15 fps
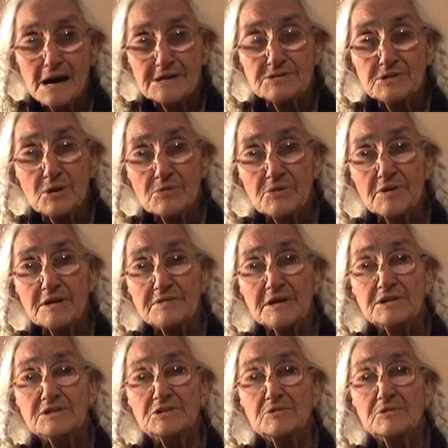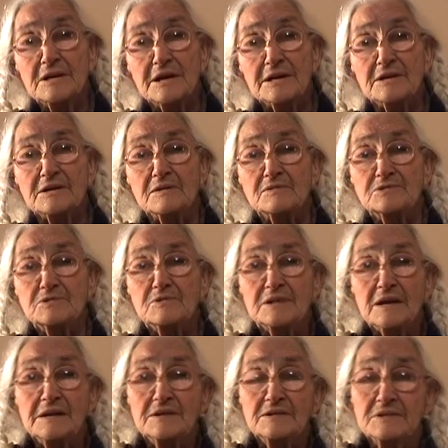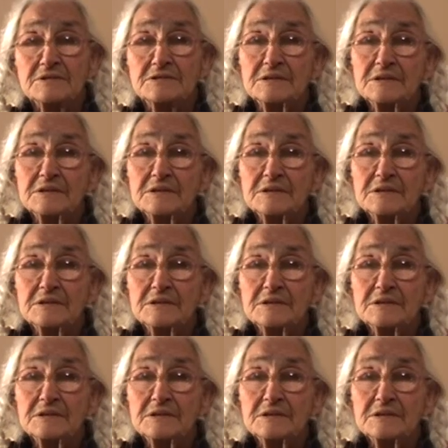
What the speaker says: I don't think they do that now, do they?